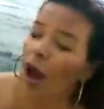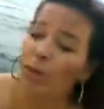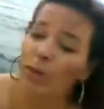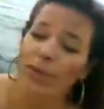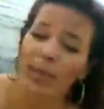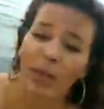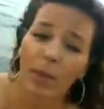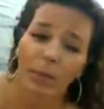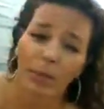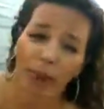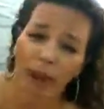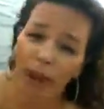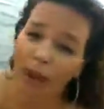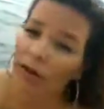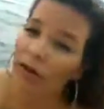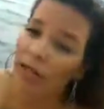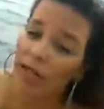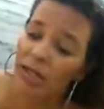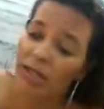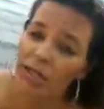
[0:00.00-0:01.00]
I was
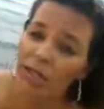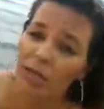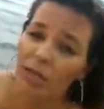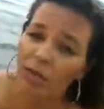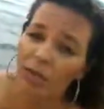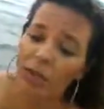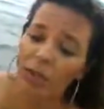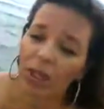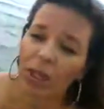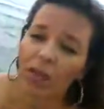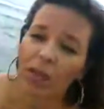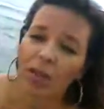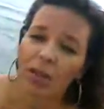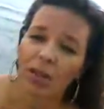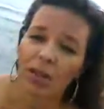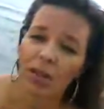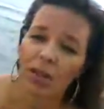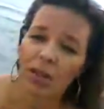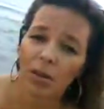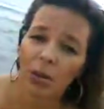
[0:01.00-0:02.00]
embarrassed
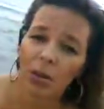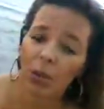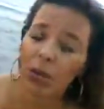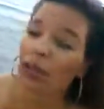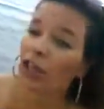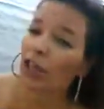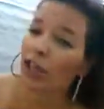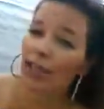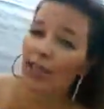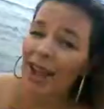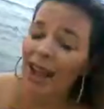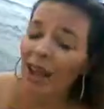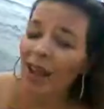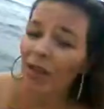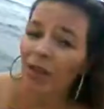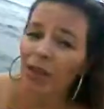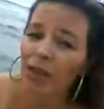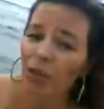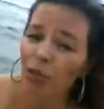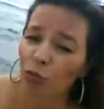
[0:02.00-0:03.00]
because we couldn't
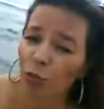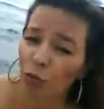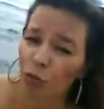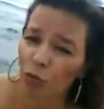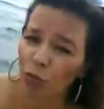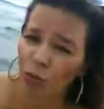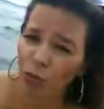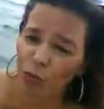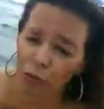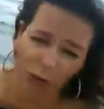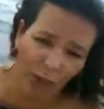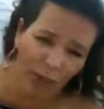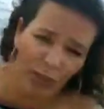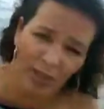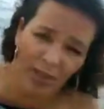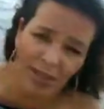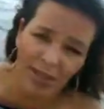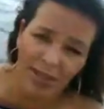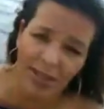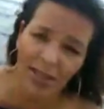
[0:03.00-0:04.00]
have any
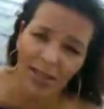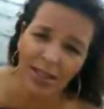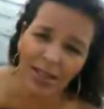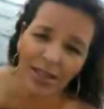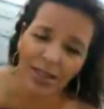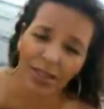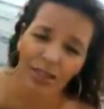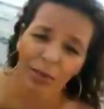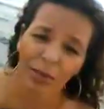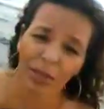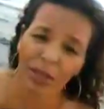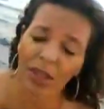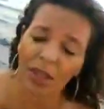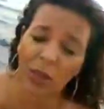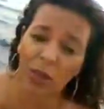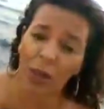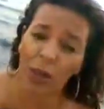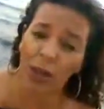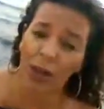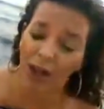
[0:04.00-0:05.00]
friends
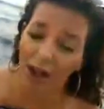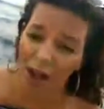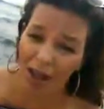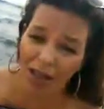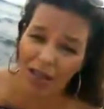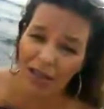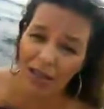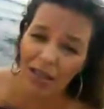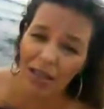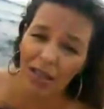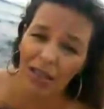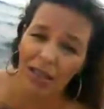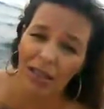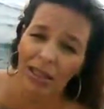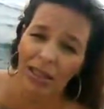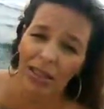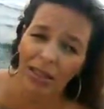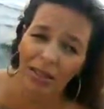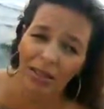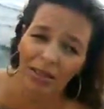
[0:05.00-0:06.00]
because we were
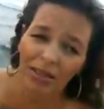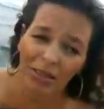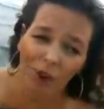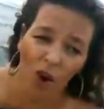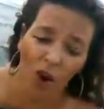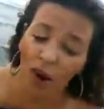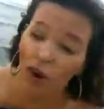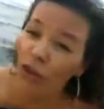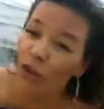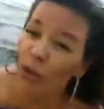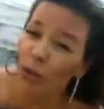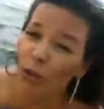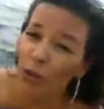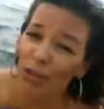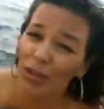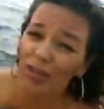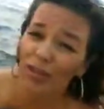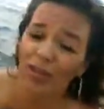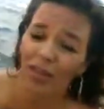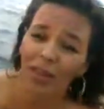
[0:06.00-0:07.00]
constantly
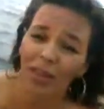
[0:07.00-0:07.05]
arguing.